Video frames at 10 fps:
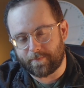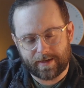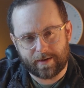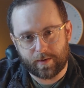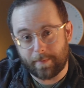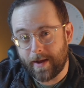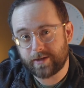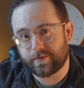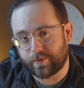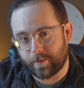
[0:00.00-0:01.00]
Now
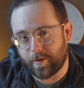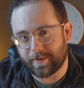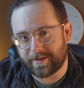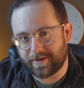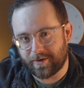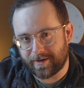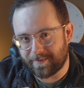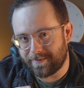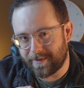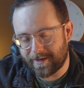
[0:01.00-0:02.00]
imagine for a moment that you're at
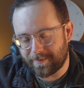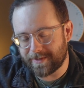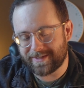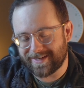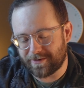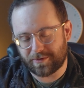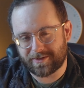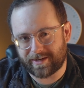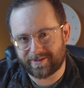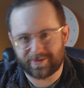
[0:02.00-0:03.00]
a busy
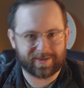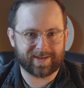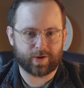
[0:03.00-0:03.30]
intersection, okay?